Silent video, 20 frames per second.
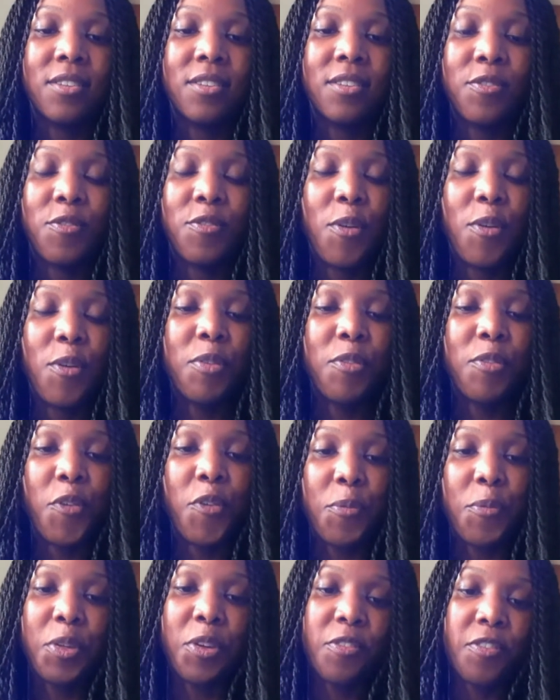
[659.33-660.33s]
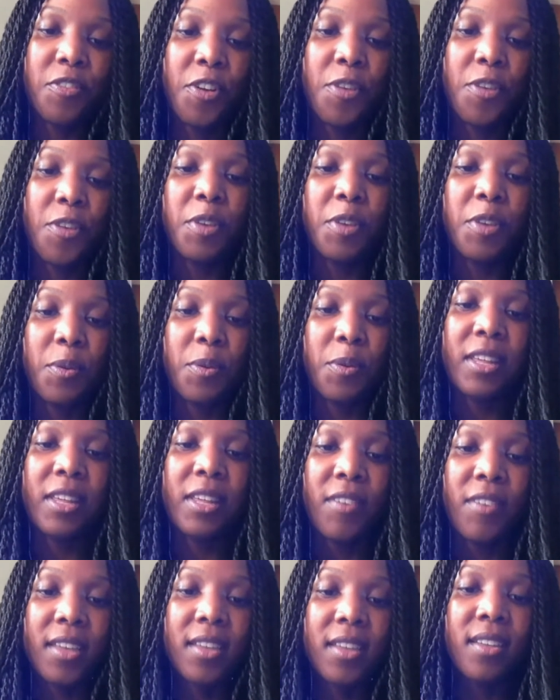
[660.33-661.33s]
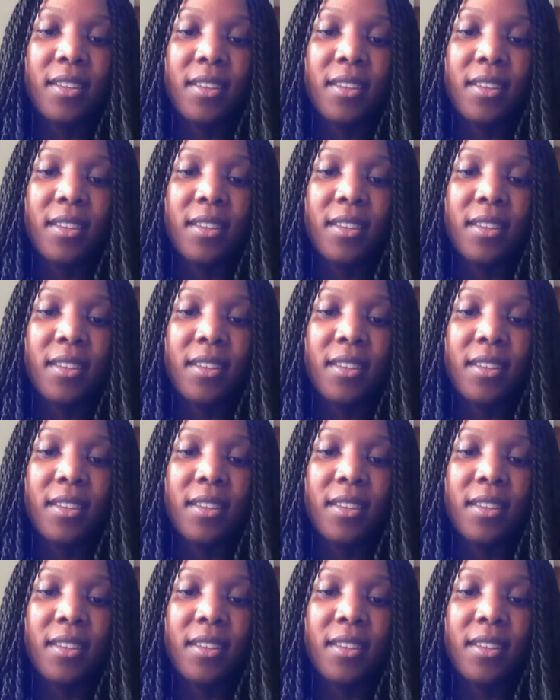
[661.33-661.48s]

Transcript: inform the firm that you were leaving?